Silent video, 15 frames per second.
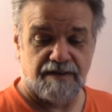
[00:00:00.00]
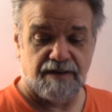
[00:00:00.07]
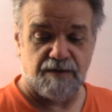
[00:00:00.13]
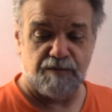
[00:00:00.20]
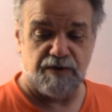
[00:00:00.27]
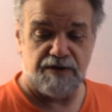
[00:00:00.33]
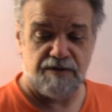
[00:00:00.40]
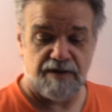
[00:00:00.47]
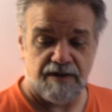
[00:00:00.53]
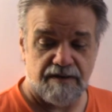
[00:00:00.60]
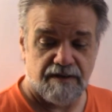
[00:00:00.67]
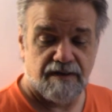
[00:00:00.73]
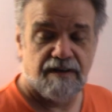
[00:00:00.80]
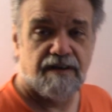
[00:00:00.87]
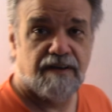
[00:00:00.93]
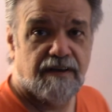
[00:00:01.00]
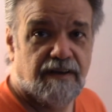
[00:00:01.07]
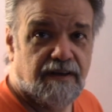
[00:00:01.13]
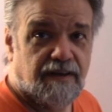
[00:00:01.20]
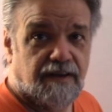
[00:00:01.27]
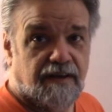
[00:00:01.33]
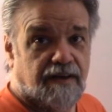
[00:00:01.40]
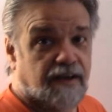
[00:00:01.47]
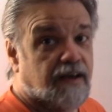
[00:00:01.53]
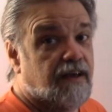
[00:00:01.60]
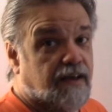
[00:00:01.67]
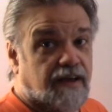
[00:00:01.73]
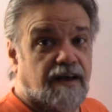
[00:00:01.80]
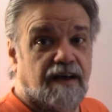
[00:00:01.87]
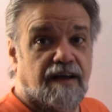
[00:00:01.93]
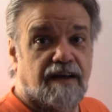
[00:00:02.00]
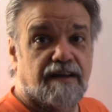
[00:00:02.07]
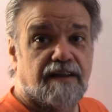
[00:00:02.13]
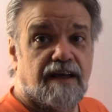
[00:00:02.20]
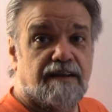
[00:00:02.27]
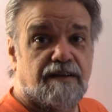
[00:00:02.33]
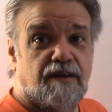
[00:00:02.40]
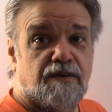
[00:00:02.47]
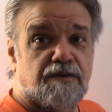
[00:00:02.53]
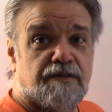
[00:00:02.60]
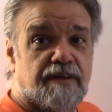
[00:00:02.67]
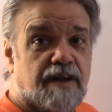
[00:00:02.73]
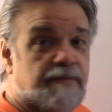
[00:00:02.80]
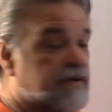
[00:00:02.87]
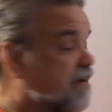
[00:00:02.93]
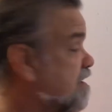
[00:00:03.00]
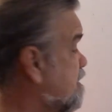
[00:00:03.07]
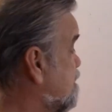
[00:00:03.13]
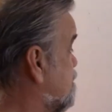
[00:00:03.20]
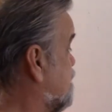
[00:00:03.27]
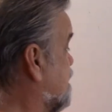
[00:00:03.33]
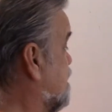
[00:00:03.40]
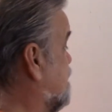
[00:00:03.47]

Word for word: And what do you get? A lot longer than I'm going to live.